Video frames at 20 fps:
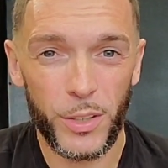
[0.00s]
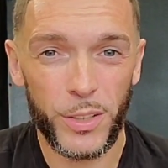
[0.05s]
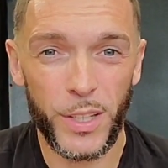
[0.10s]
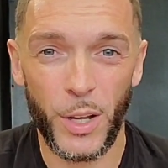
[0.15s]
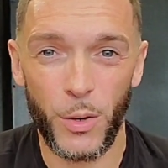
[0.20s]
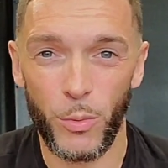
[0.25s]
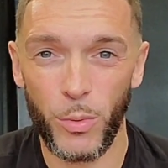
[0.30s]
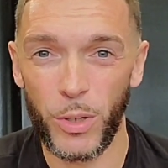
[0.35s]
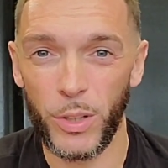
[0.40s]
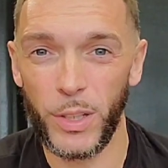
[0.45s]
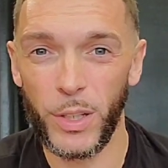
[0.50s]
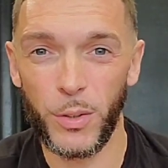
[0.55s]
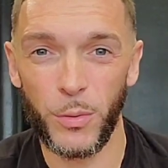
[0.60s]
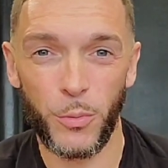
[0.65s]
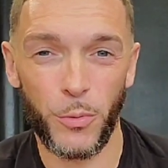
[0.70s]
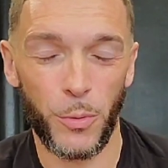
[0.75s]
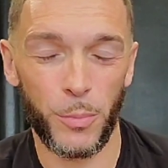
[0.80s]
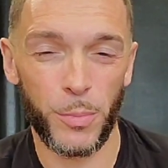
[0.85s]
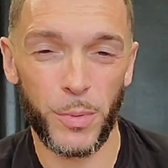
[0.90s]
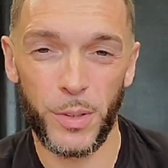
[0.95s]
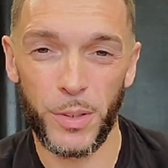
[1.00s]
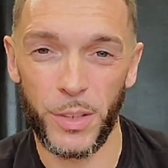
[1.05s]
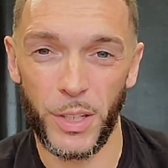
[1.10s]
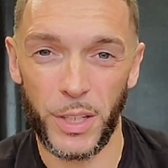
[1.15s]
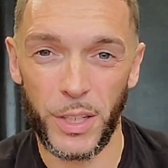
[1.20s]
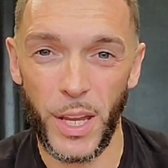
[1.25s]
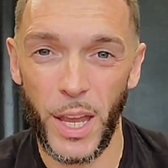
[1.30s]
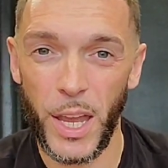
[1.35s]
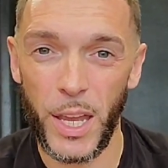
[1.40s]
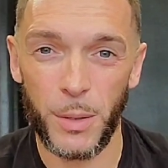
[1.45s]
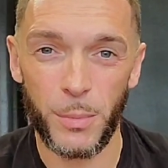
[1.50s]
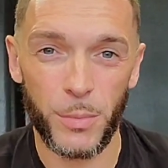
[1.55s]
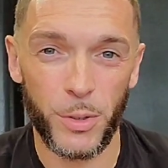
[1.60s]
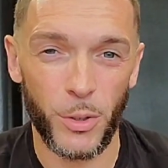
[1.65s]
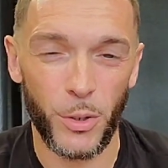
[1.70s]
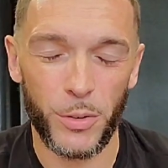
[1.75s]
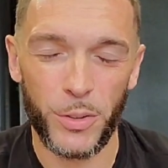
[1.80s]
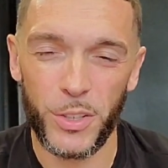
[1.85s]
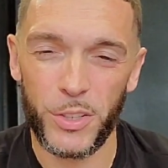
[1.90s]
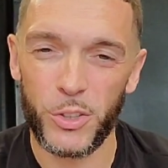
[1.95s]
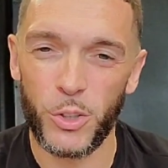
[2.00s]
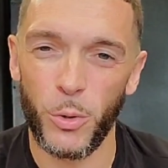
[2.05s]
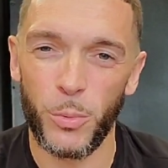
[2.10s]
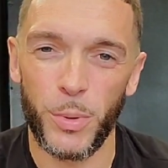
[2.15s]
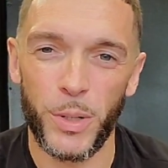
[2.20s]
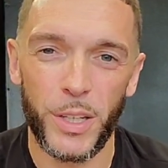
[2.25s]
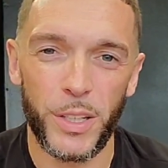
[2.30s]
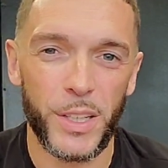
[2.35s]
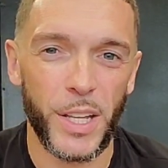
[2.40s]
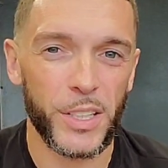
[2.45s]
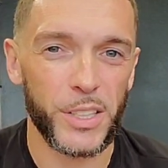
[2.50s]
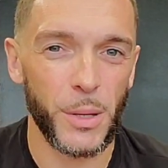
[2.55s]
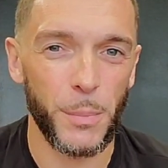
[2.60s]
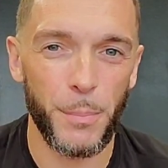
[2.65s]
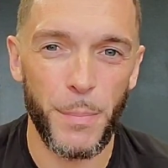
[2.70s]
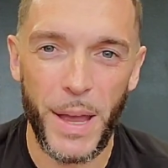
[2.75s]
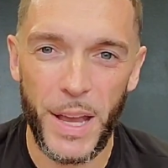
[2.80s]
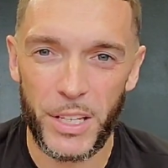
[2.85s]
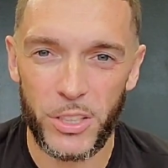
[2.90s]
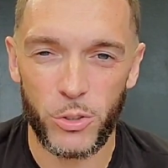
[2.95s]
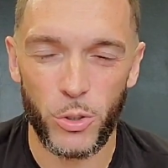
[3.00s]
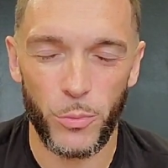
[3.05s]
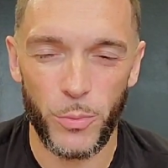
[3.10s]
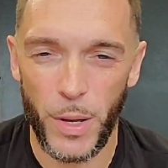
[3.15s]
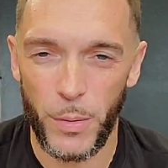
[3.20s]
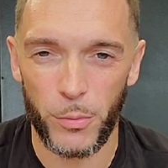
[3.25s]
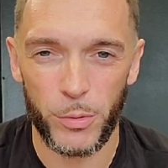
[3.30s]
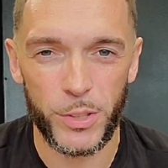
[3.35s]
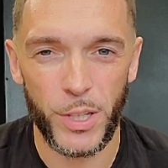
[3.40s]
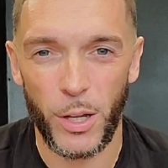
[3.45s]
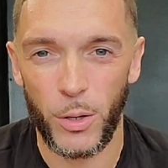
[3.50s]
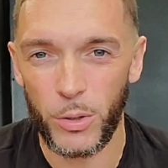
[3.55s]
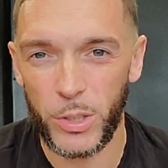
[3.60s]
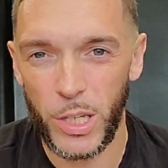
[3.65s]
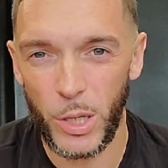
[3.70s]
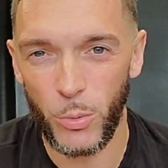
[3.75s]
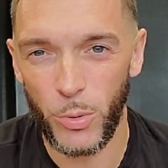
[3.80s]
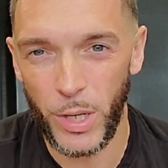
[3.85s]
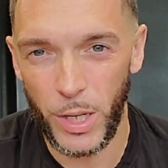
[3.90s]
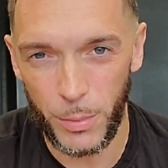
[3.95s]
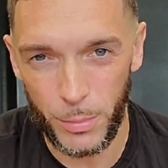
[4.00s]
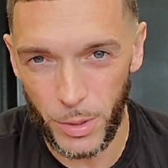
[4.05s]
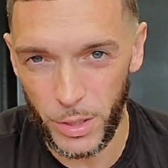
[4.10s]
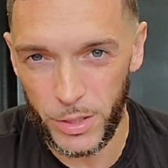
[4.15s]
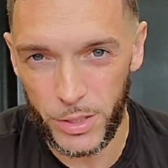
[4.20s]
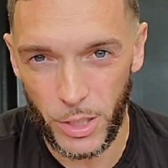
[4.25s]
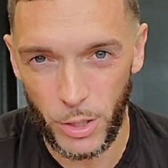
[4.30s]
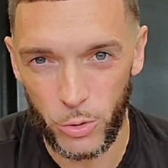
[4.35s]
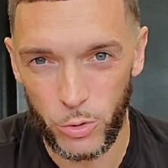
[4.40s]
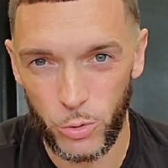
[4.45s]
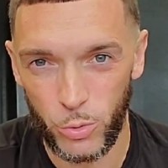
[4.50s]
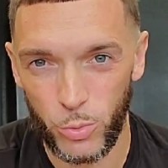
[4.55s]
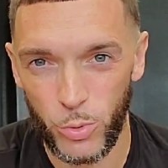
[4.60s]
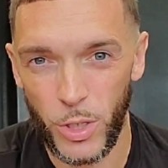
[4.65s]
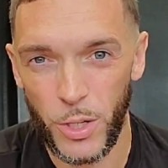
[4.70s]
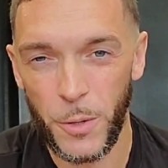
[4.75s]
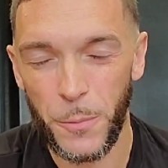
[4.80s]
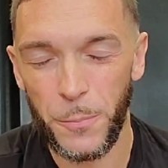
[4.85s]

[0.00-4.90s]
that really from in the game, you know, there's nobody that's a master of everything. I don't care what anybody tells you.